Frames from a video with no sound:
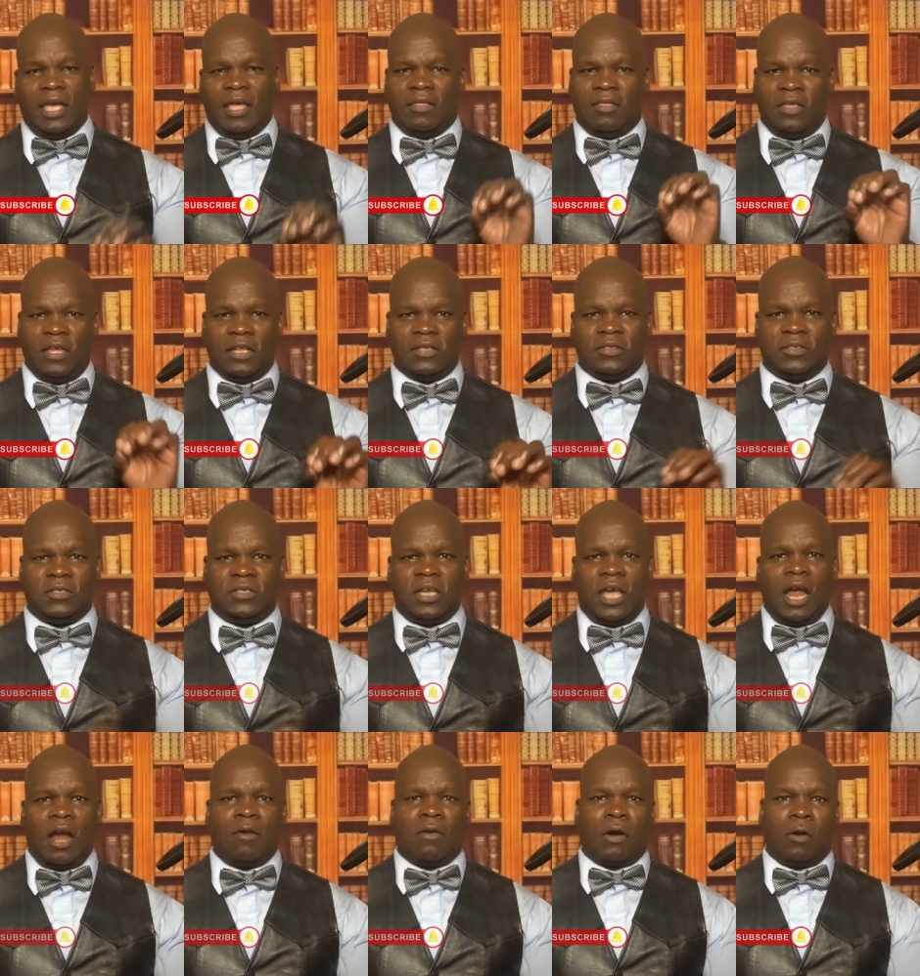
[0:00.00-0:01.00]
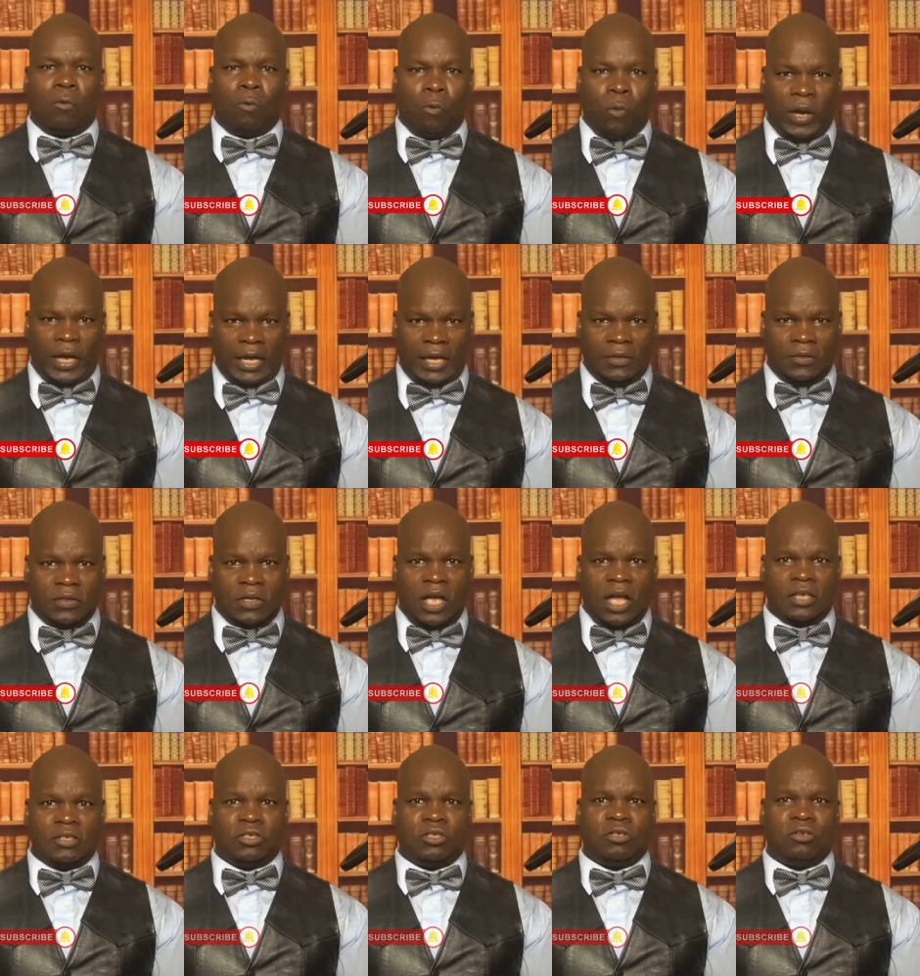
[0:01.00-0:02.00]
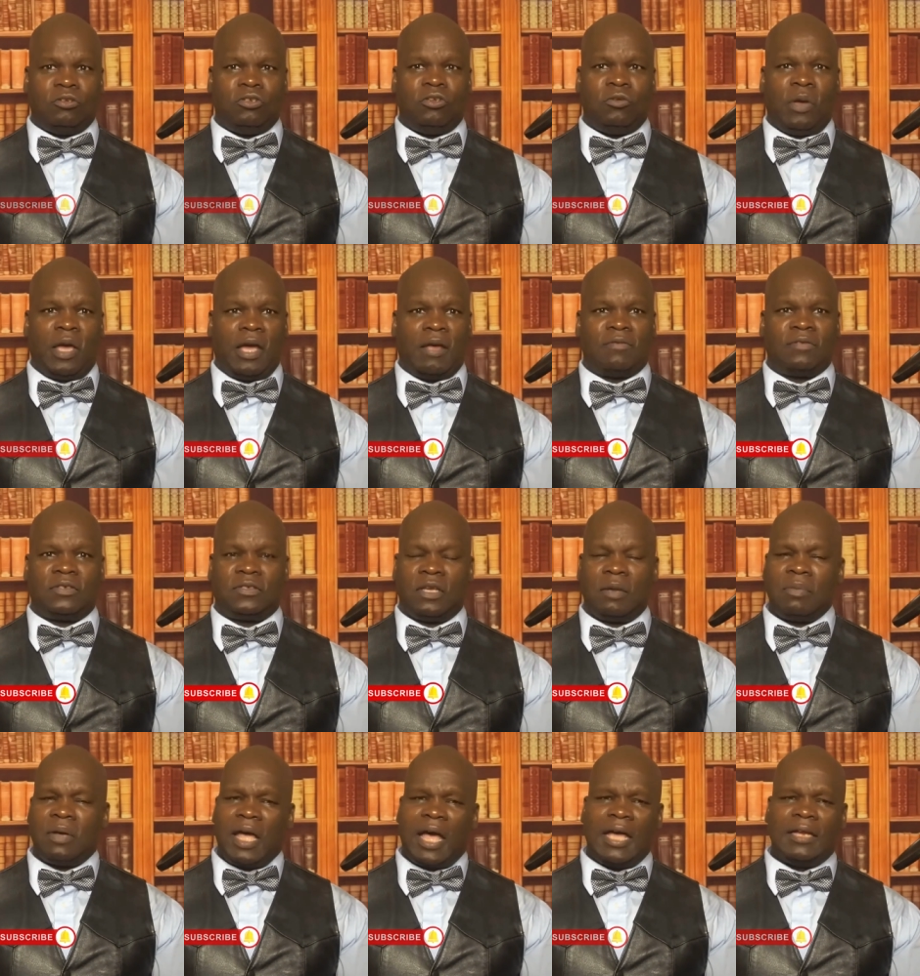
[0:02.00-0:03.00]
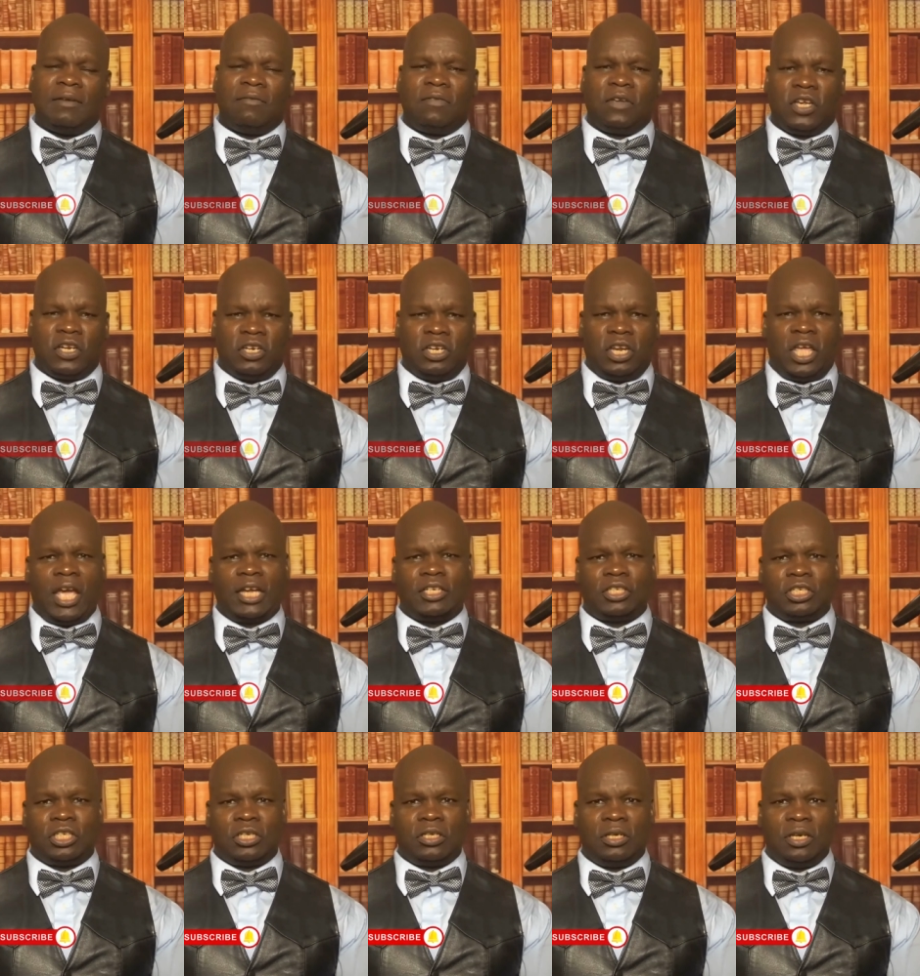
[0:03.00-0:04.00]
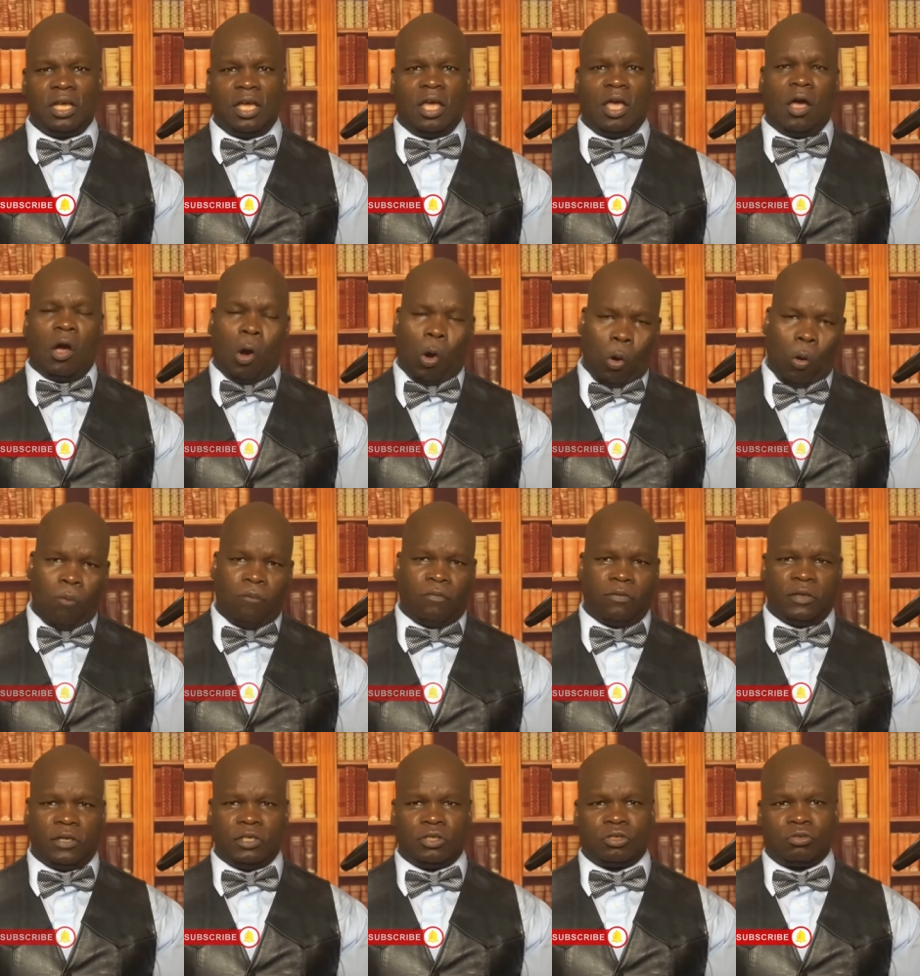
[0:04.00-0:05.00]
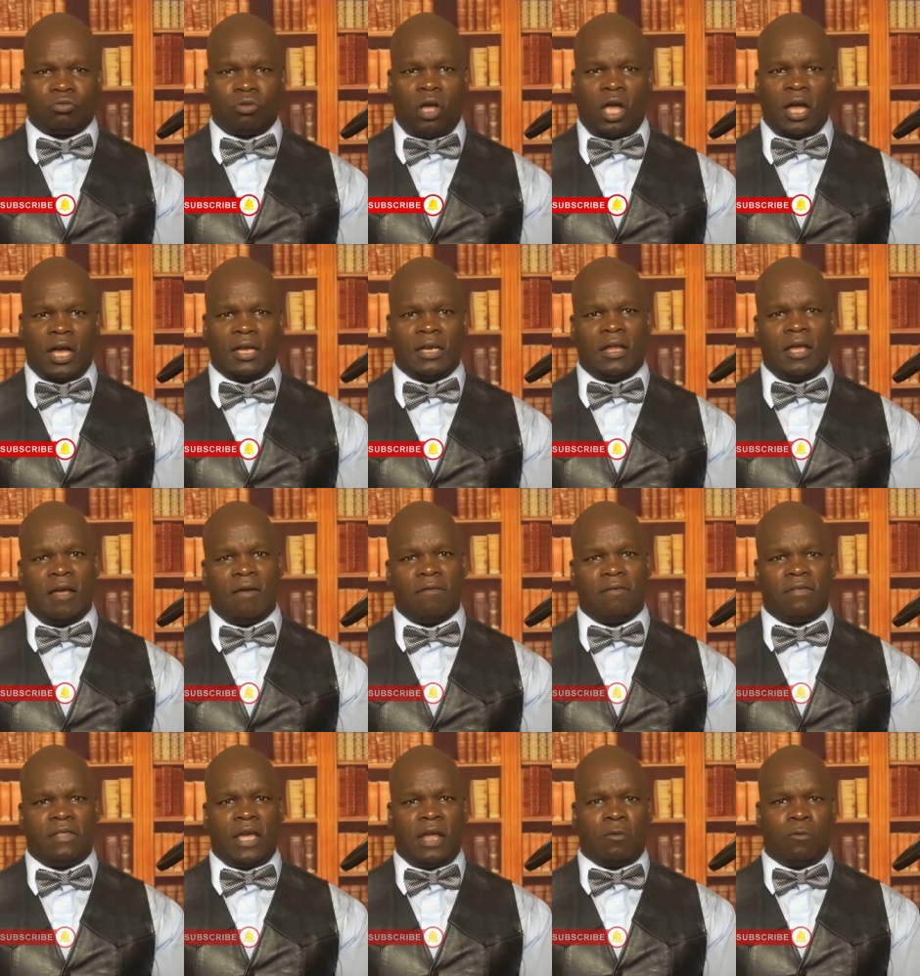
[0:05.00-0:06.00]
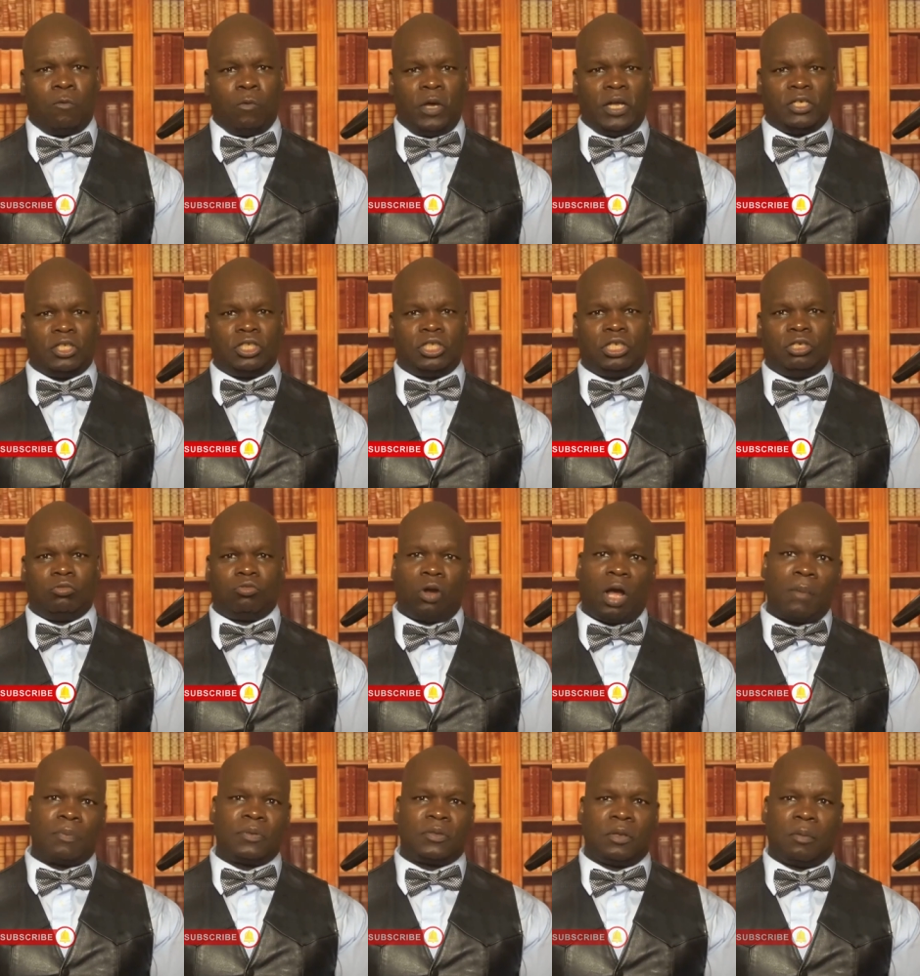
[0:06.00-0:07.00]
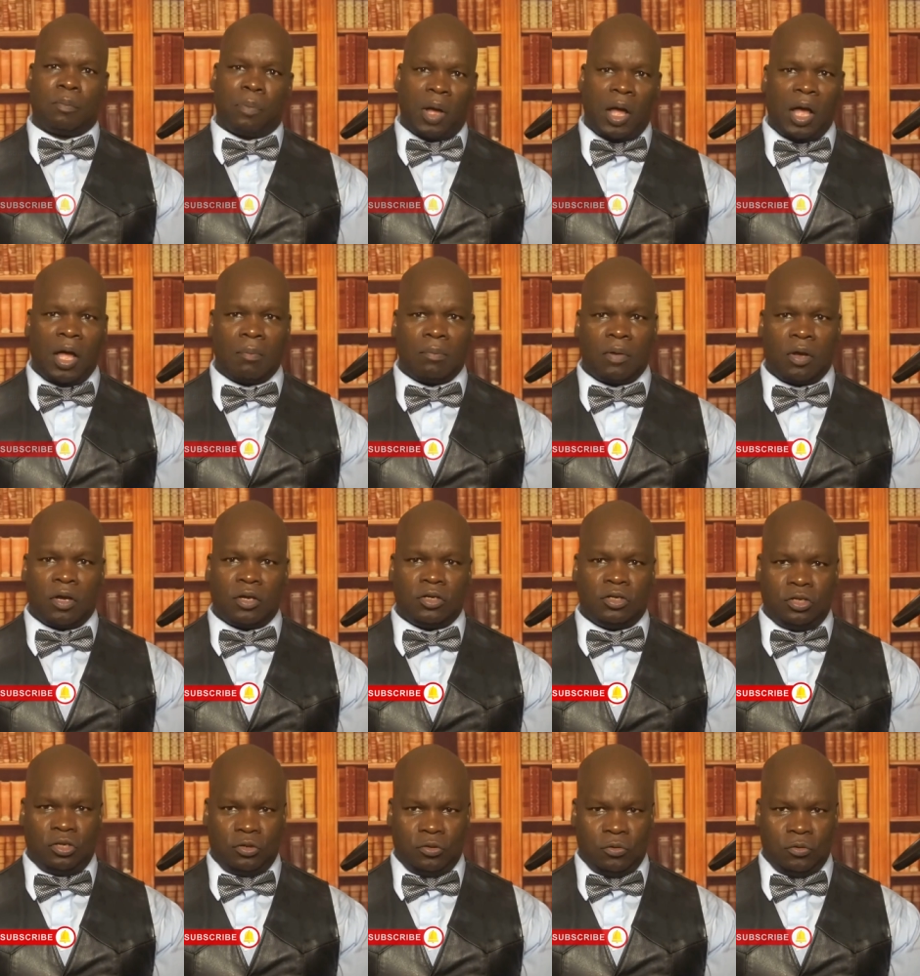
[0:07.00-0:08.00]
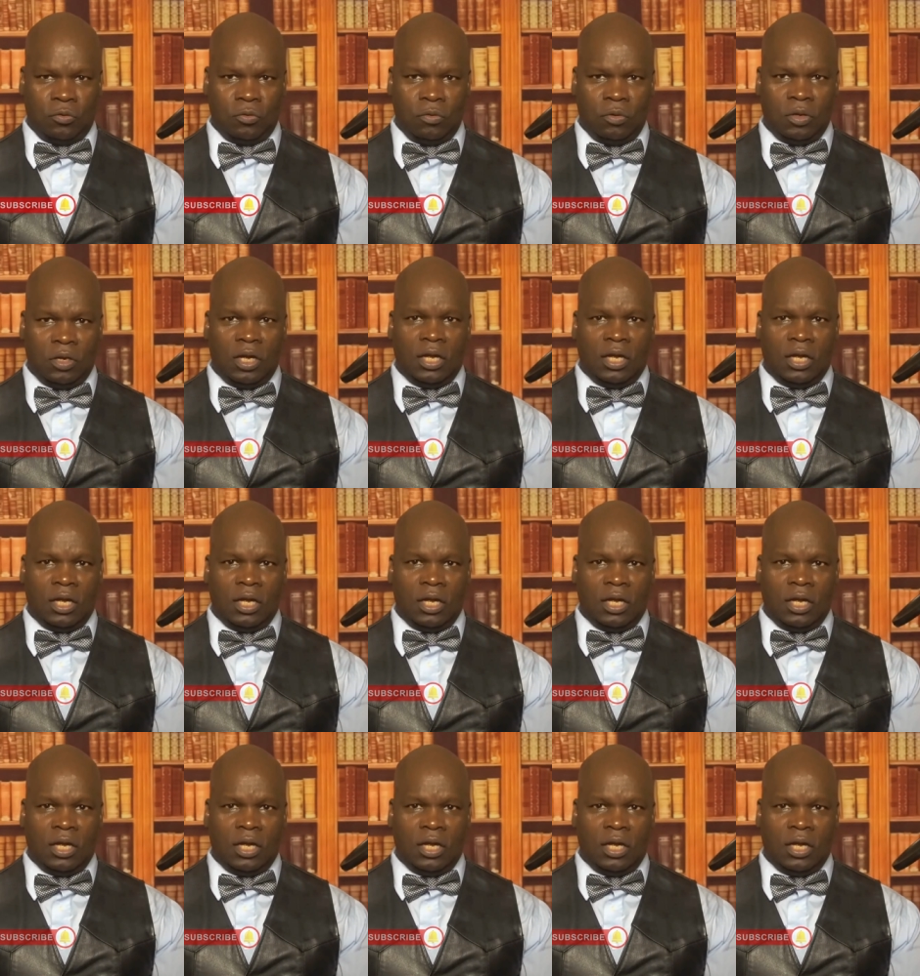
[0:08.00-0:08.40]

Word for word: Then Sarah waits until you have some kind of connection, hopefully strong enough that when she drops the bomb on you,